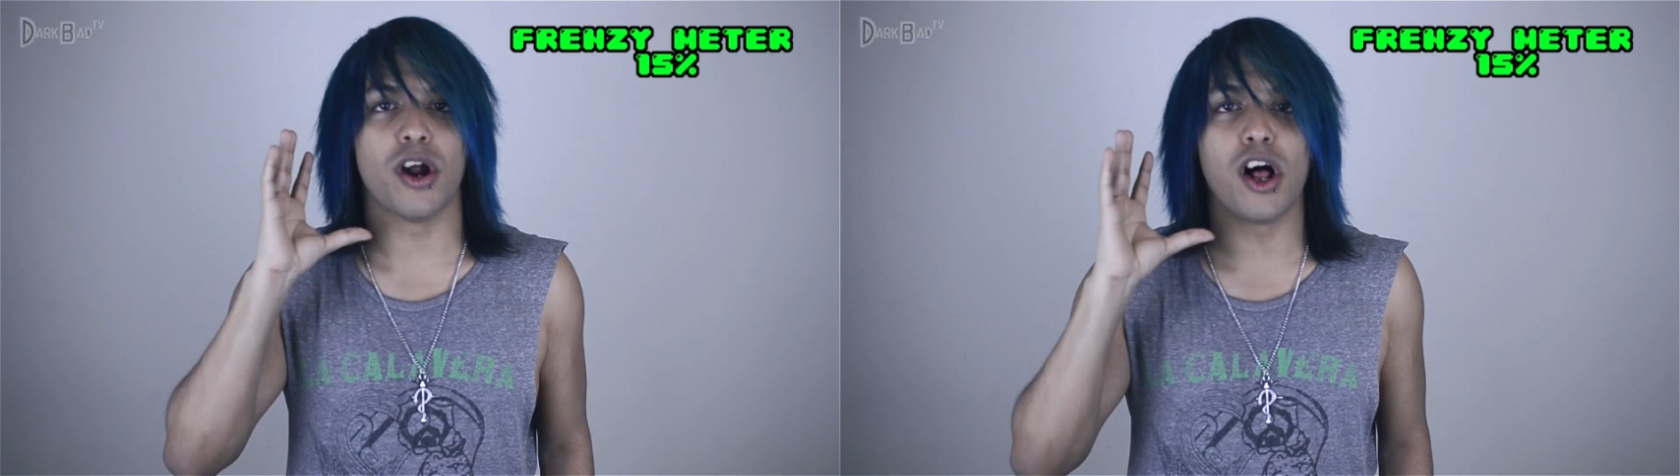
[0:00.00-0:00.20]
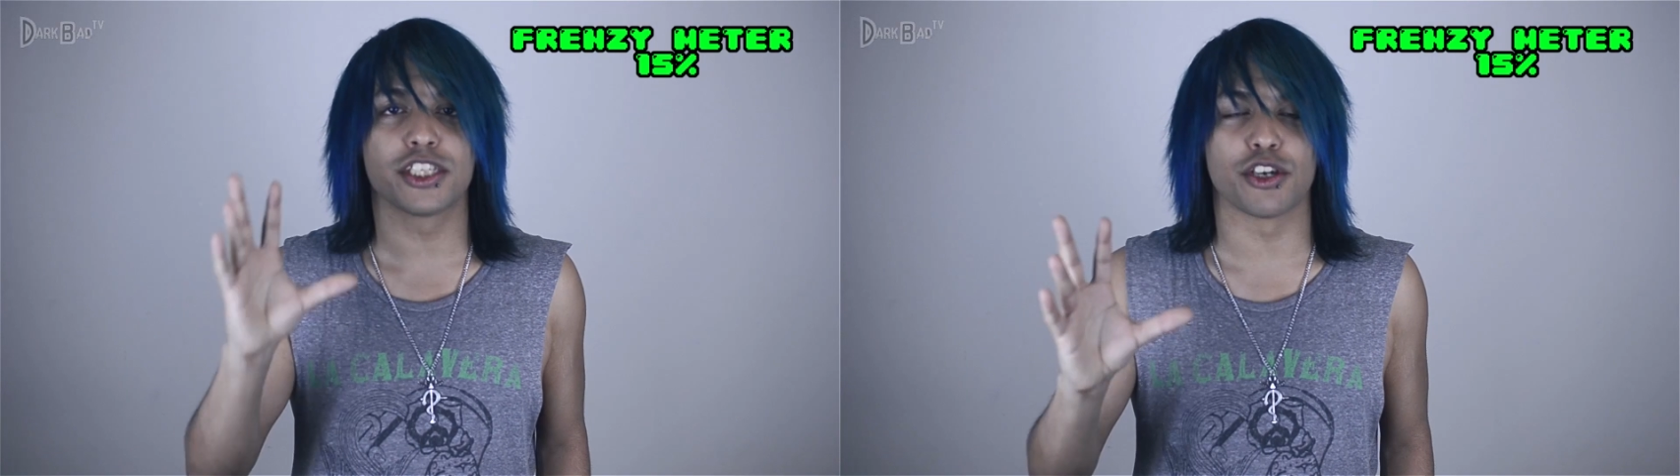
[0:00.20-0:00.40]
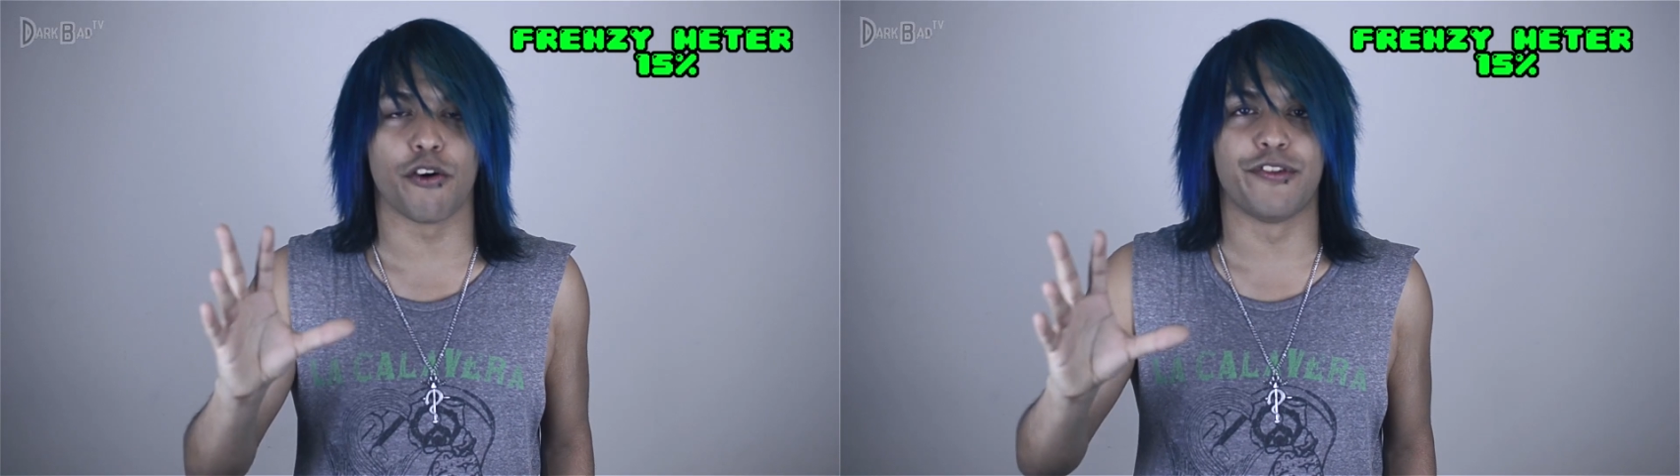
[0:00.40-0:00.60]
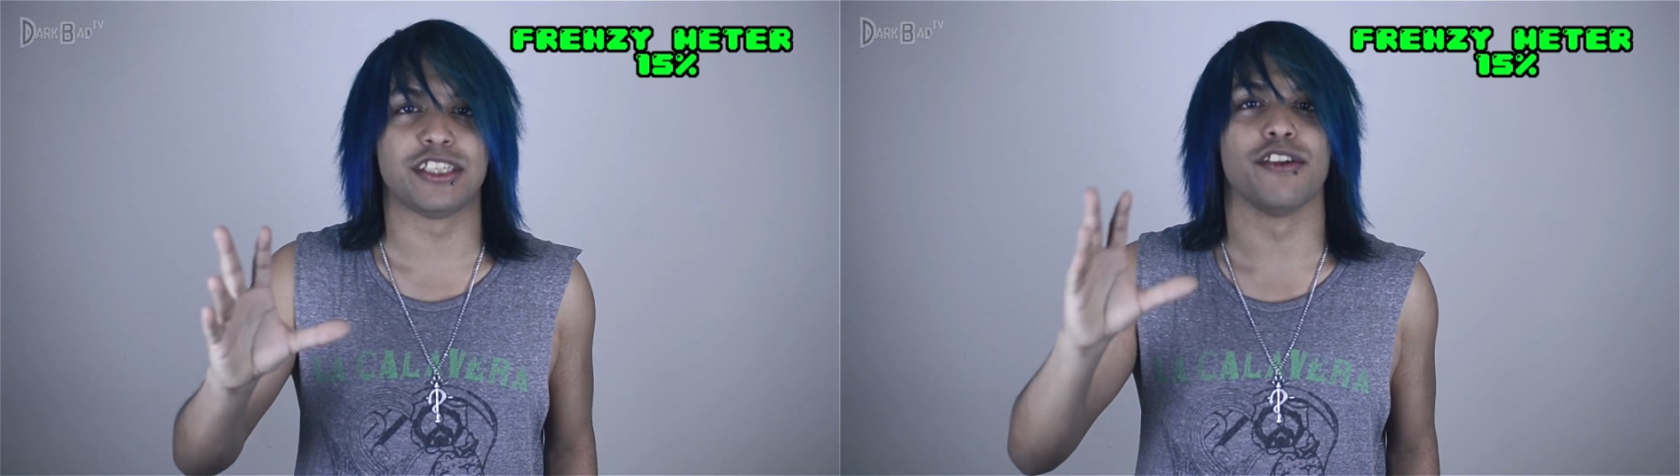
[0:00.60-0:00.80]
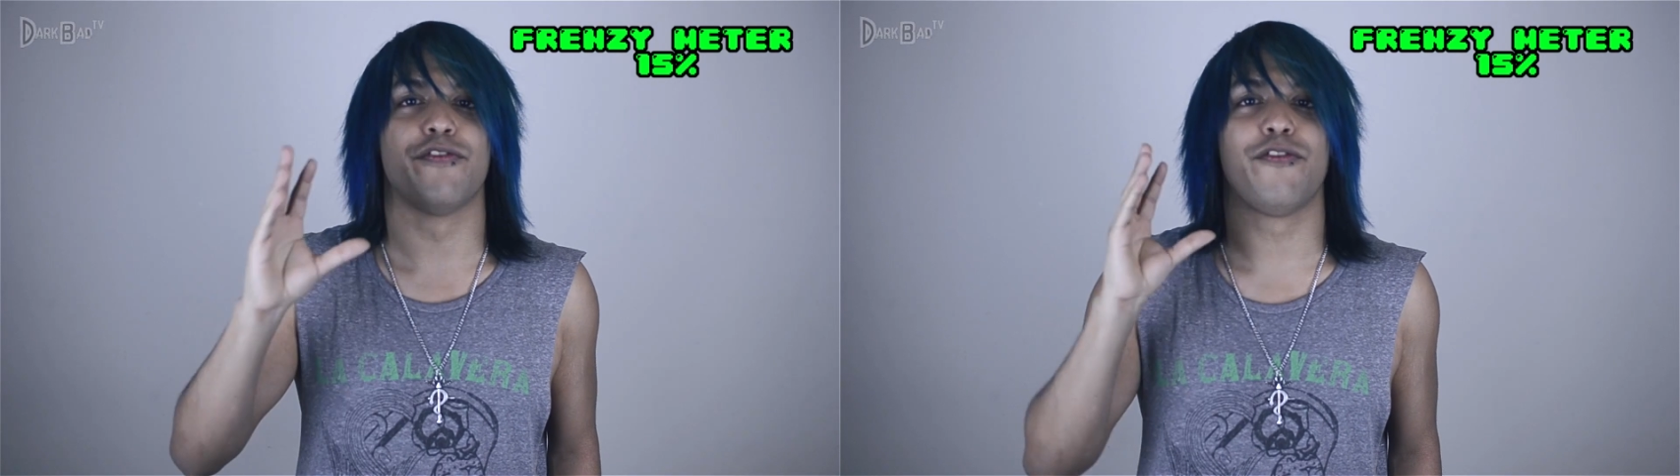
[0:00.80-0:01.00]
are also
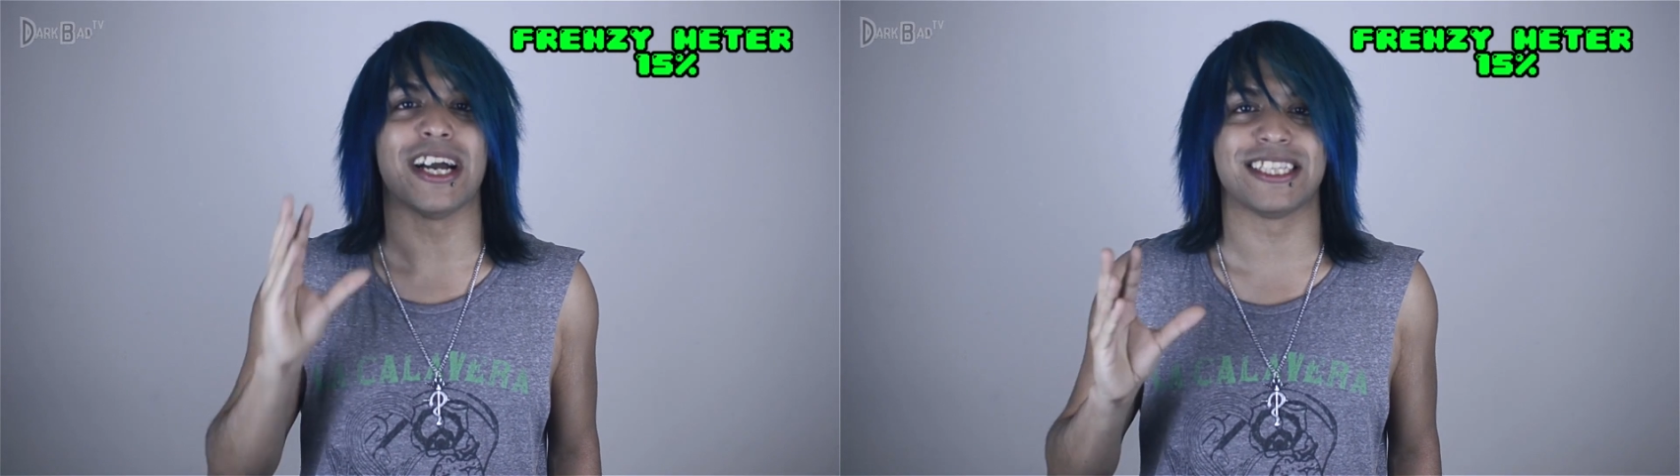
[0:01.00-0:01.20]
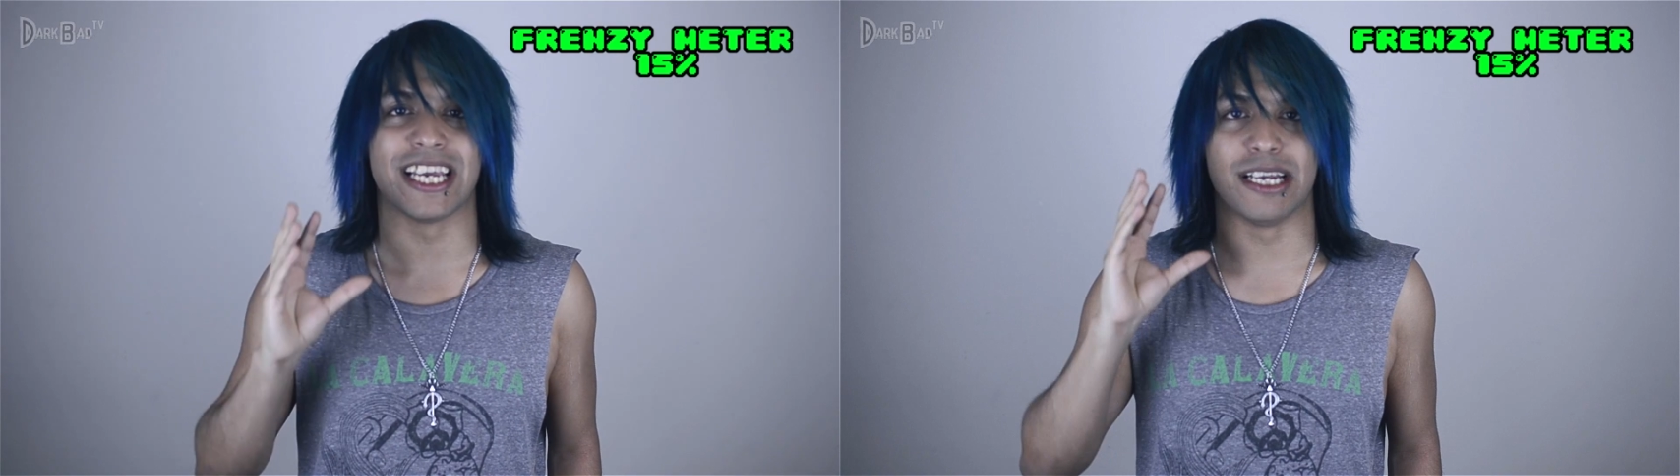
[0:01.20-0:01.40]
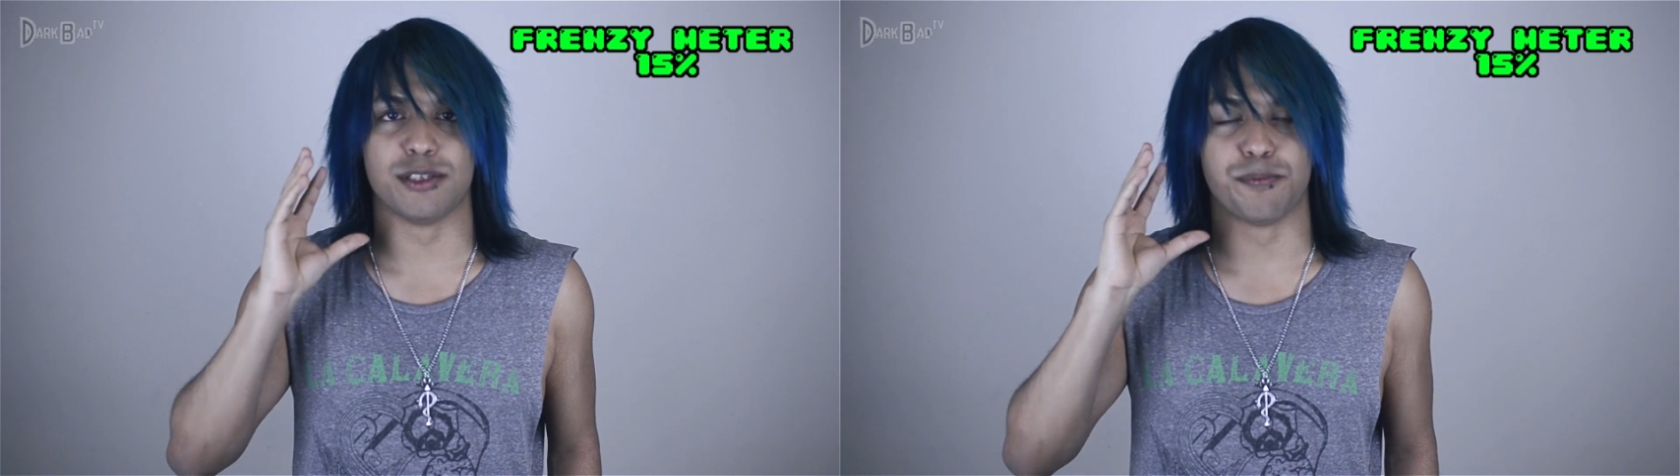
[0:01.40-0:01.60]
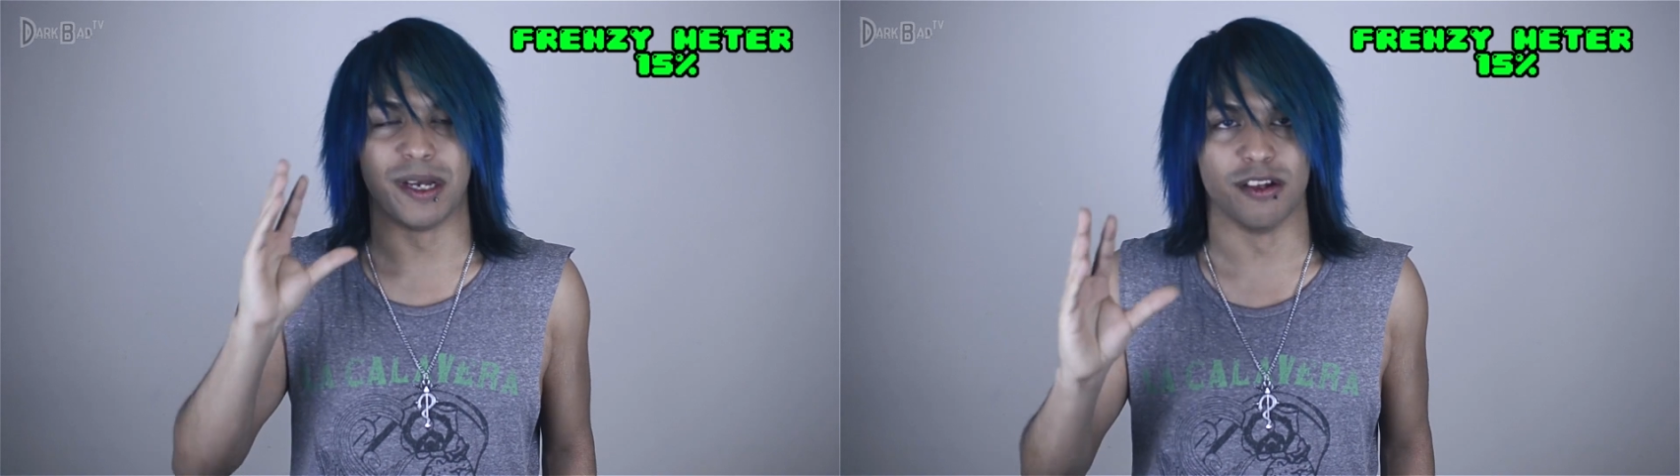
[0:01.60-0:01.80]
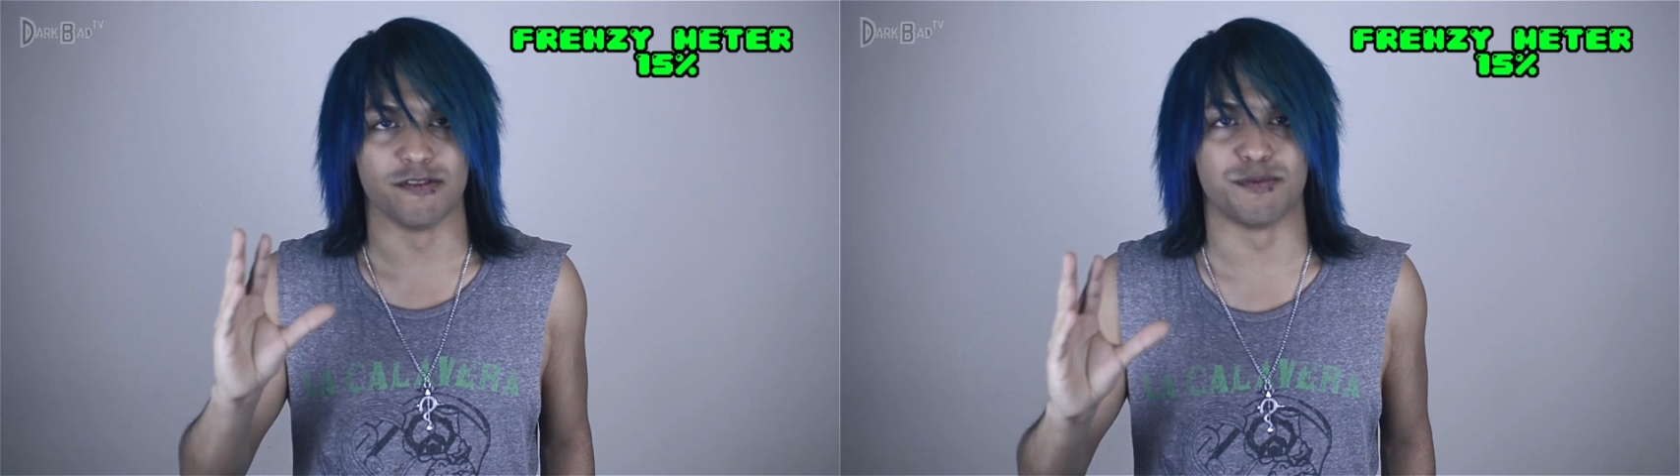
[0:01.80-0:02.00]
official fighting game spin-offs,